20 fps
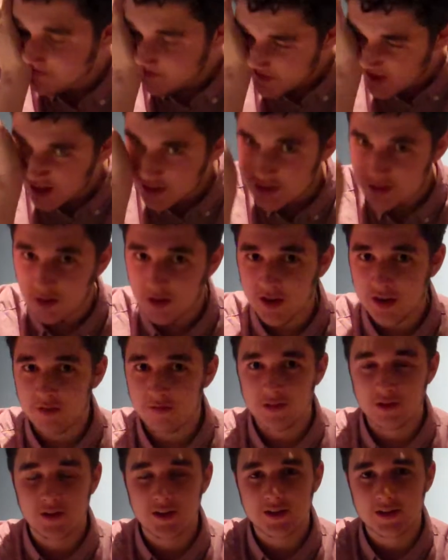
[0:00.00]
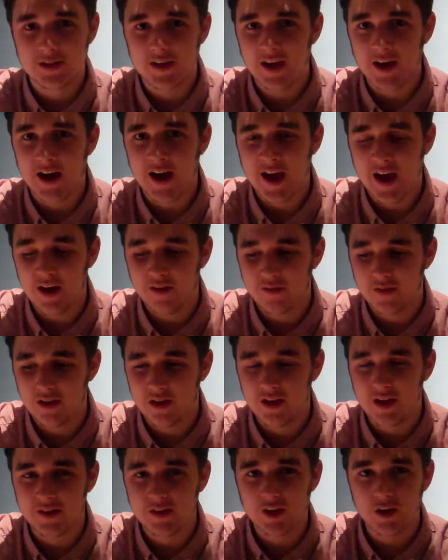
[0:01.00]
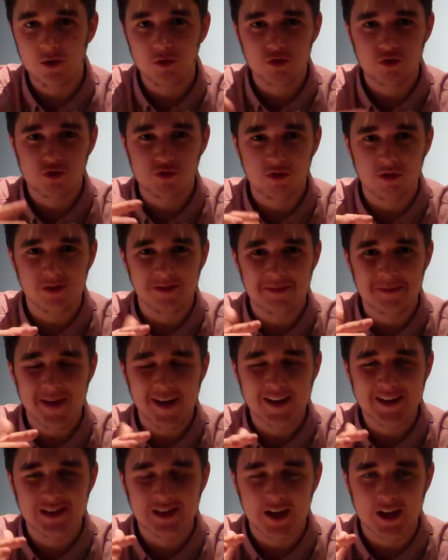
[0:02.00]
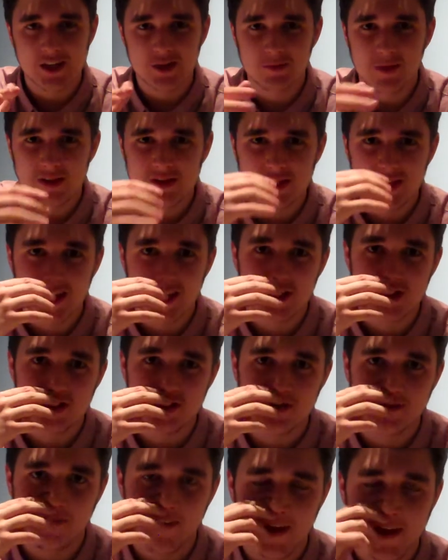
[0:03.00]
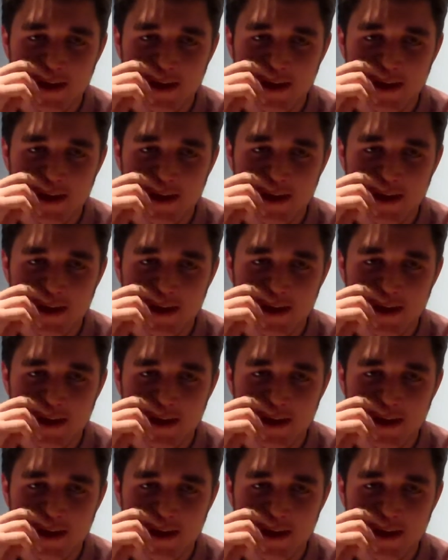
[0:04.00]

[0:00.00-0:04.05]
that's all I can really say. I have a uh, neutral, mixed expectations for